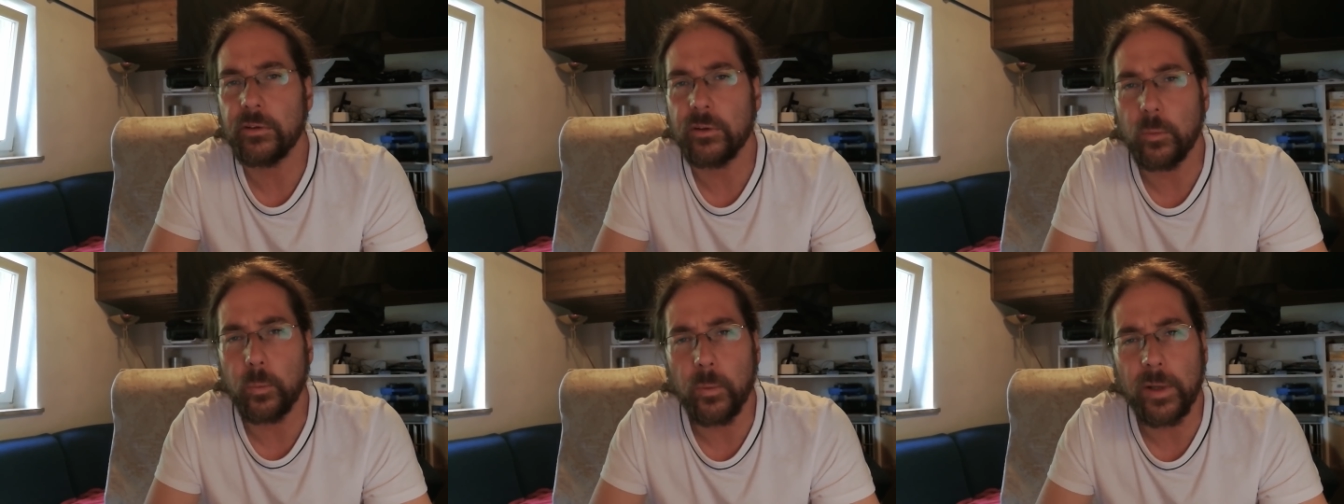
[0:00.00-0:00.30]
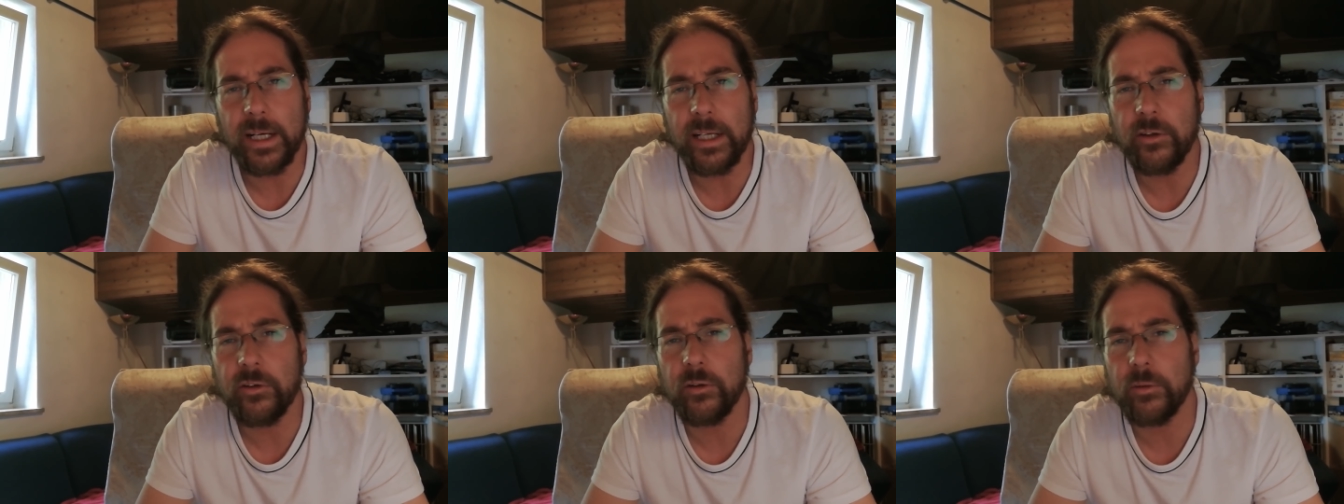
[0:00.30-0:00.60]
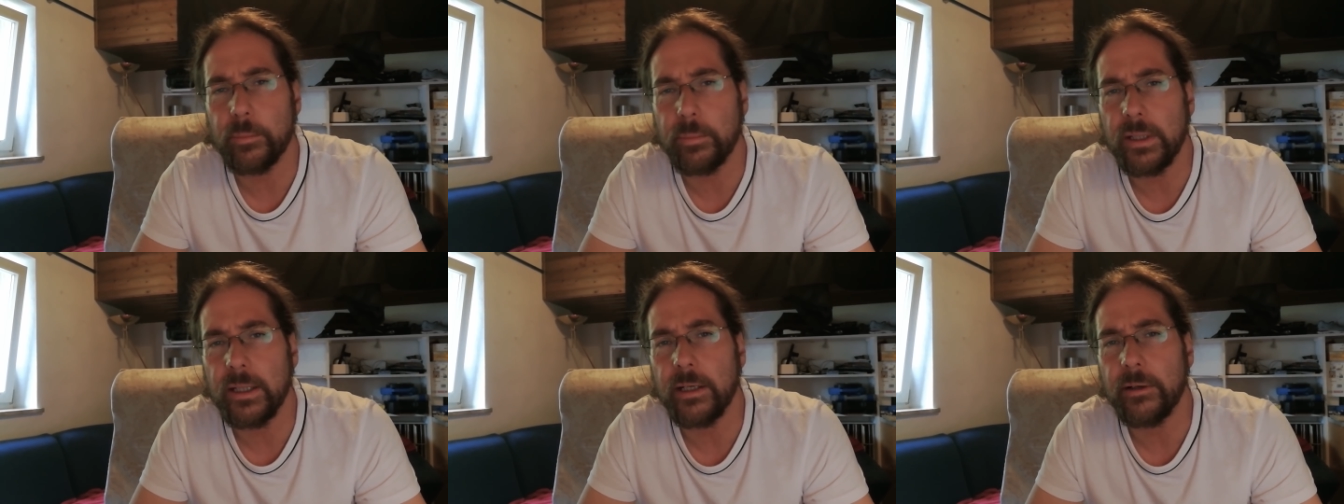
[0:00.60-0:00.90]
The weight
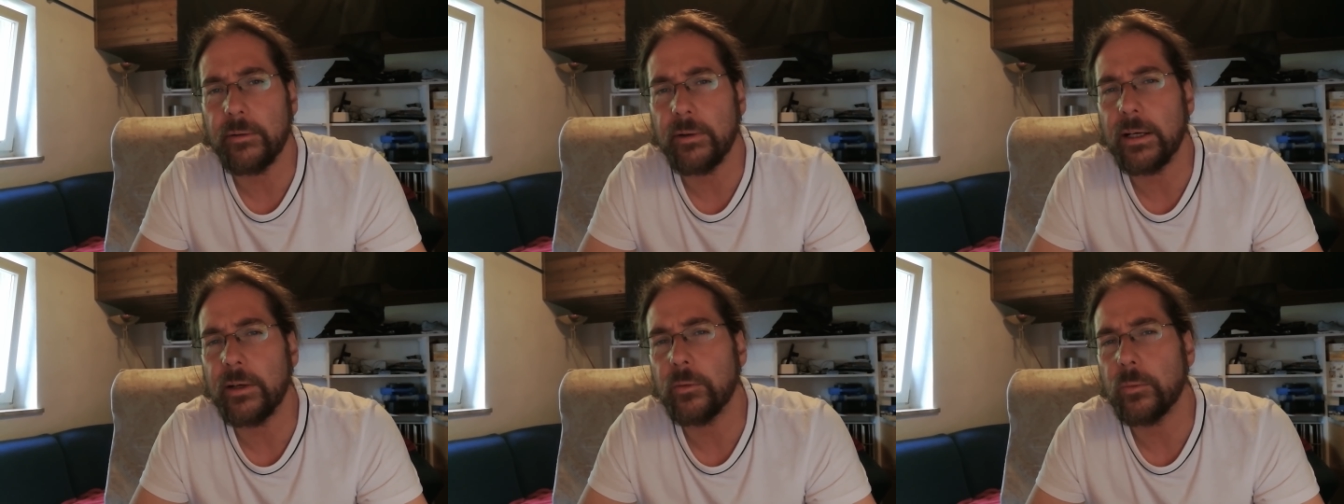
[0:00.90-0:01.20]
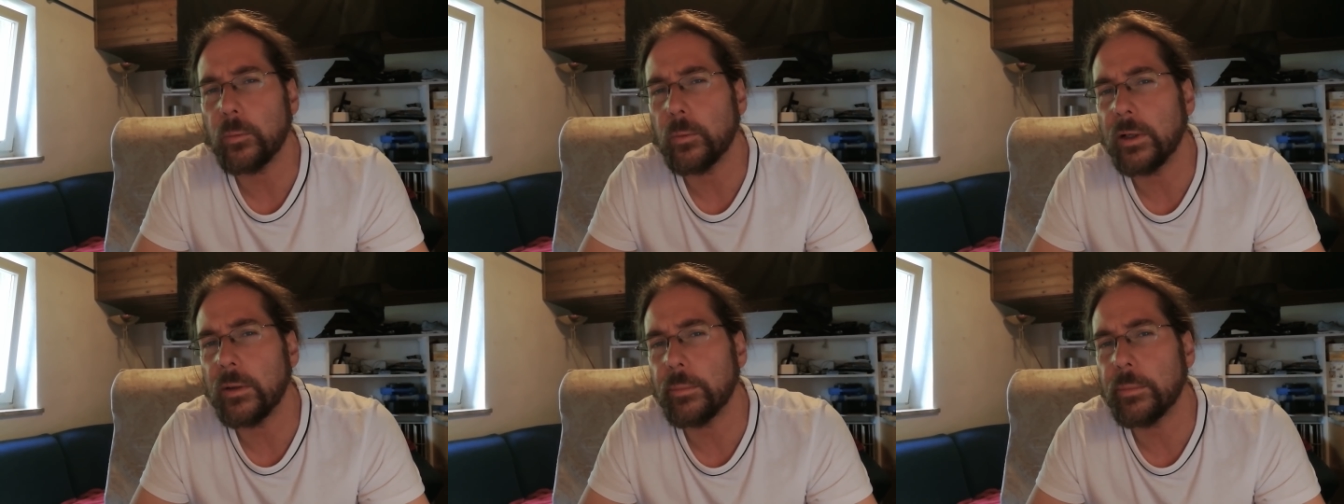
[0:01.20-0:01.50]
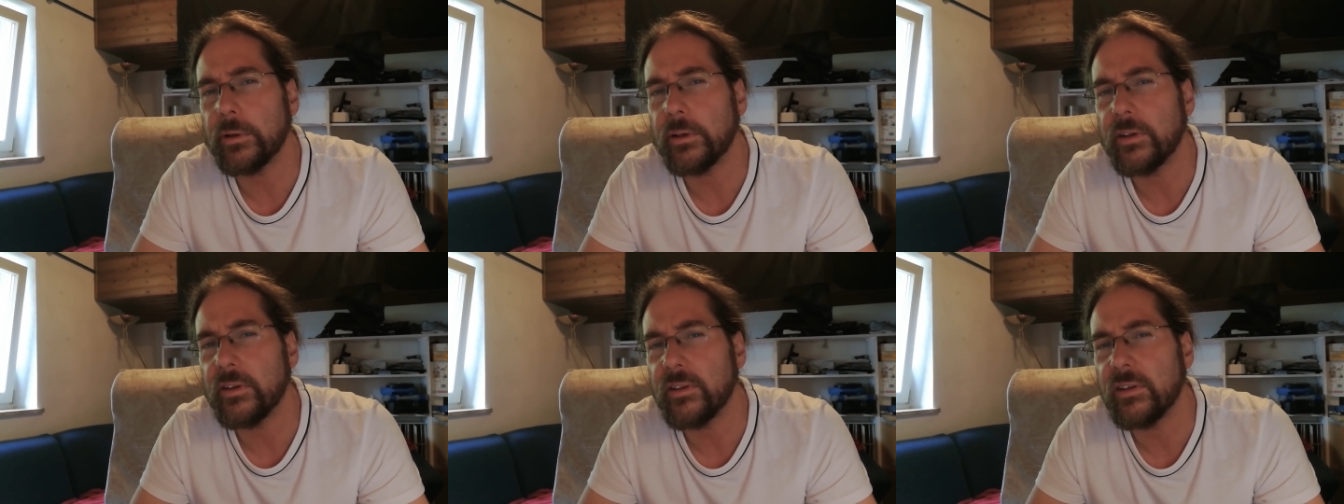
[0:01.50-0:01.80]
should be around
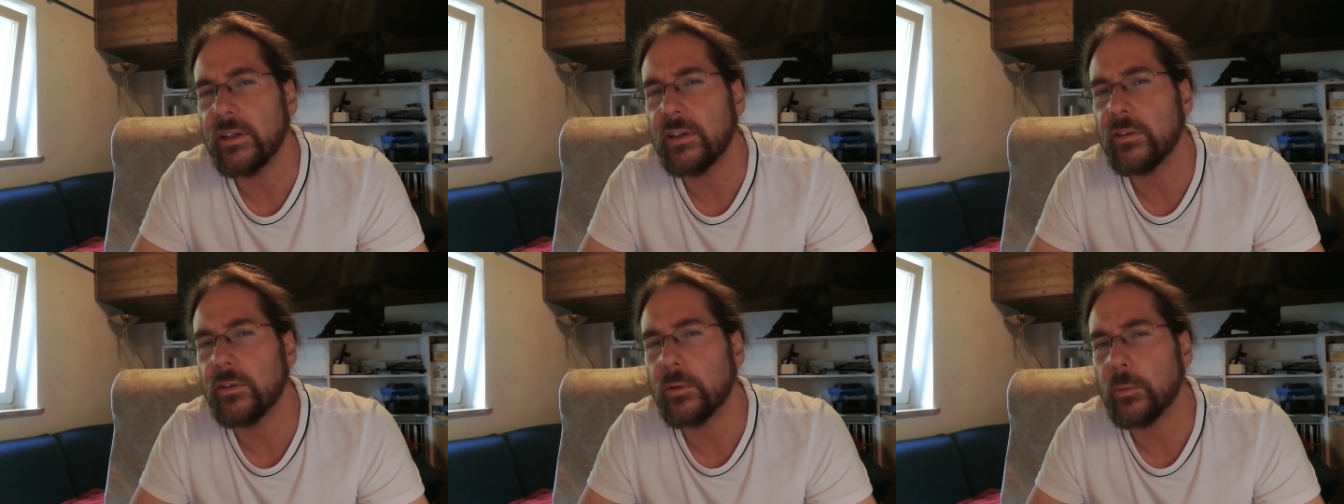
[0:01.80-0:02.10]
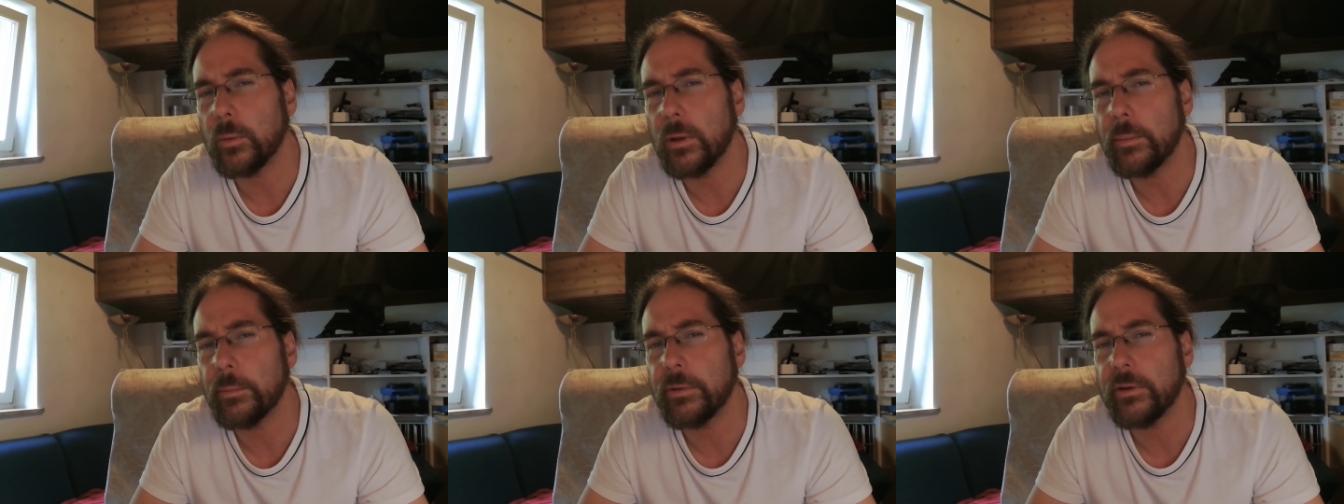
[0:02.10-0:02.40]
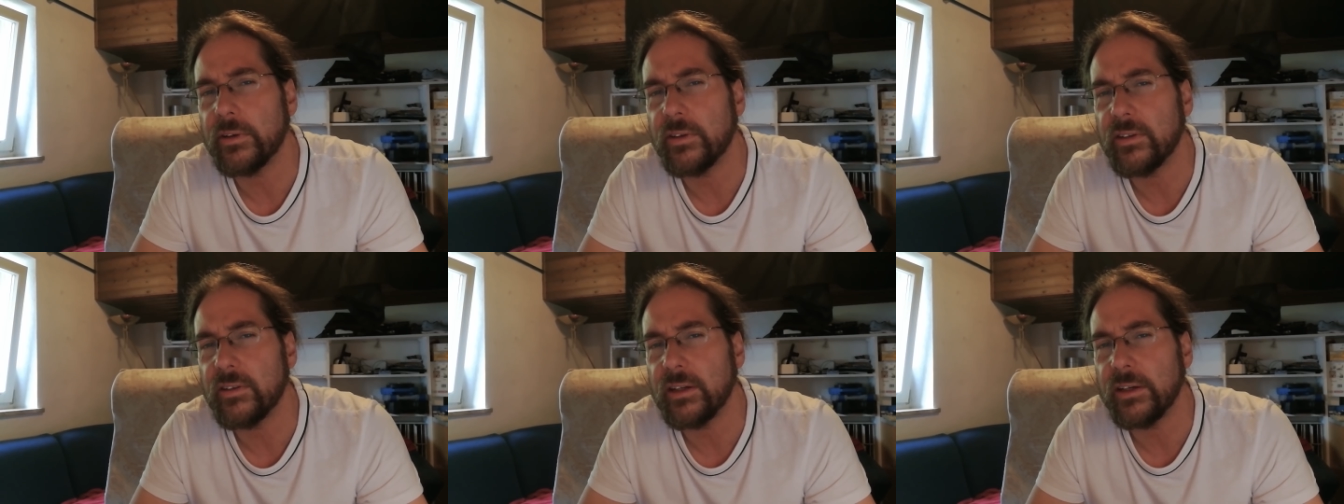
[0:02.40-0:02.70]
1.6 to
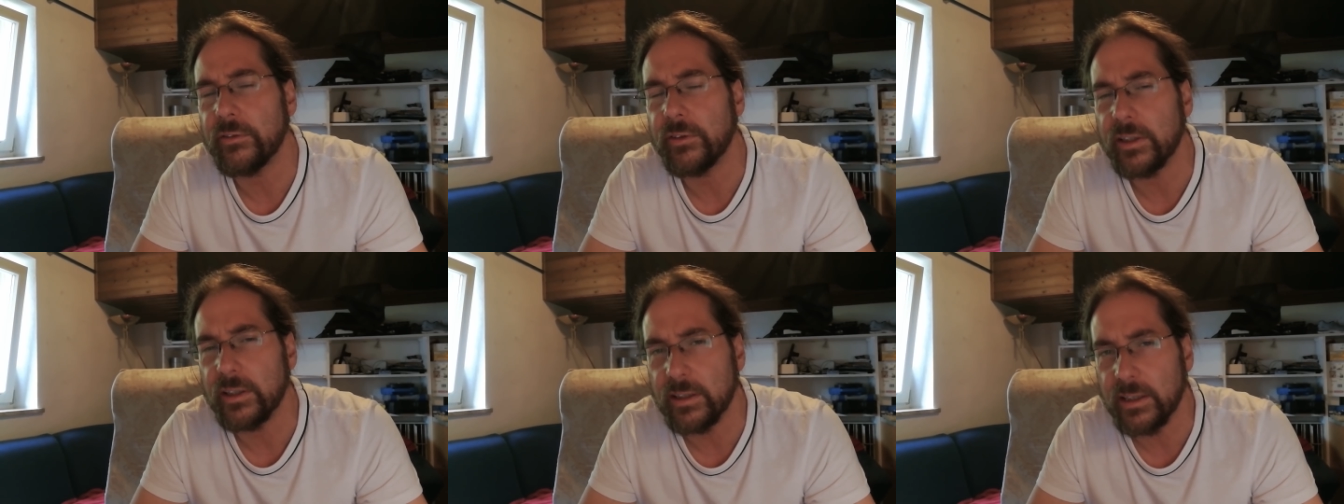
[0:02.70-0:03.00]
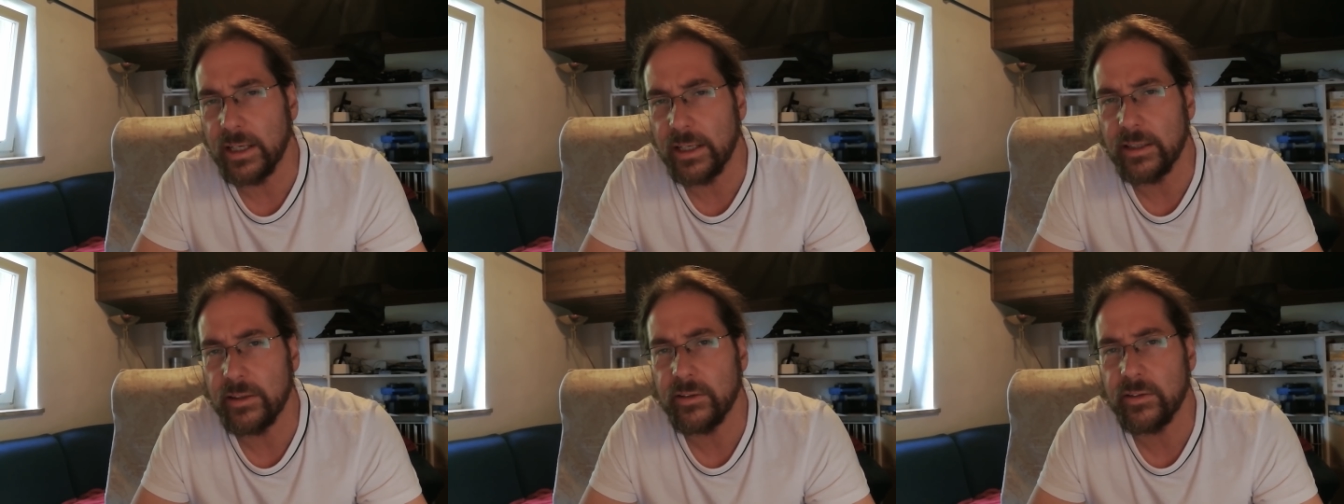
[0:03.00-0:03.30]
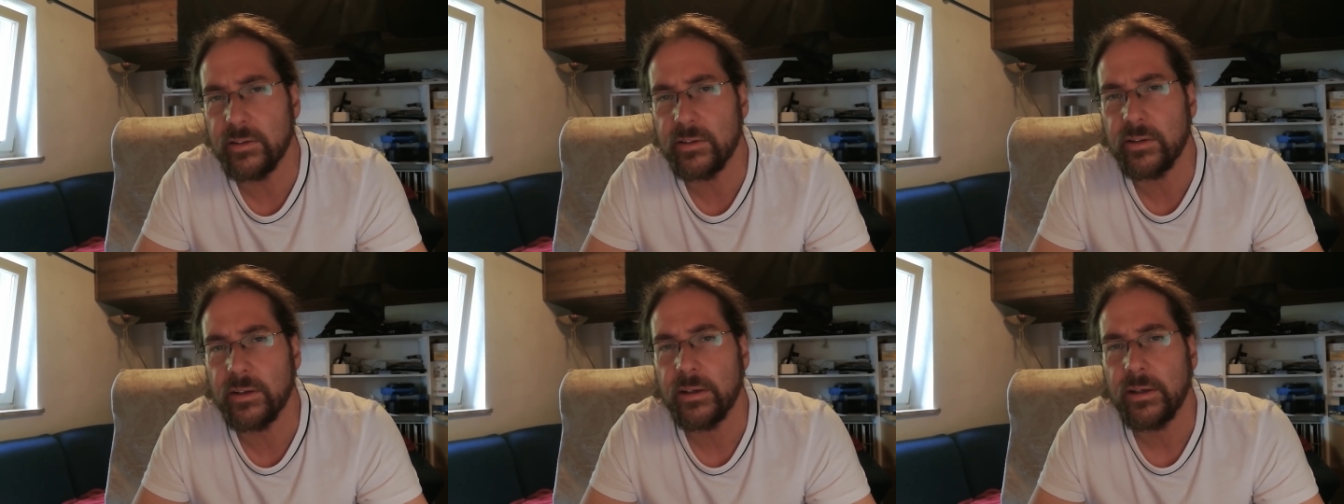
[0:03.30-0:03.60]
1.7
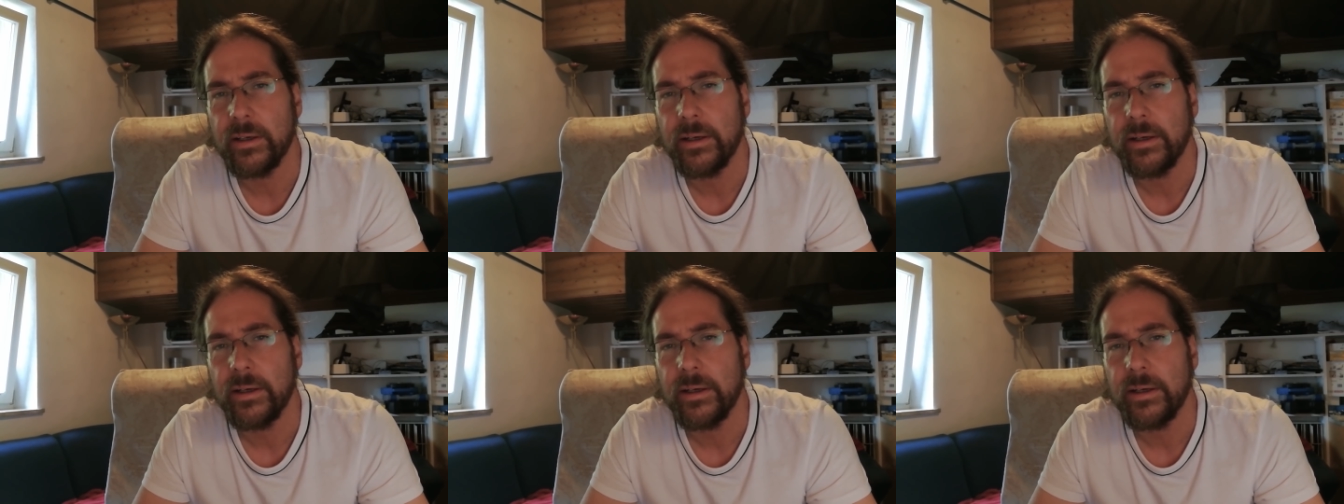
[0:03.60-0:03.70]
tons.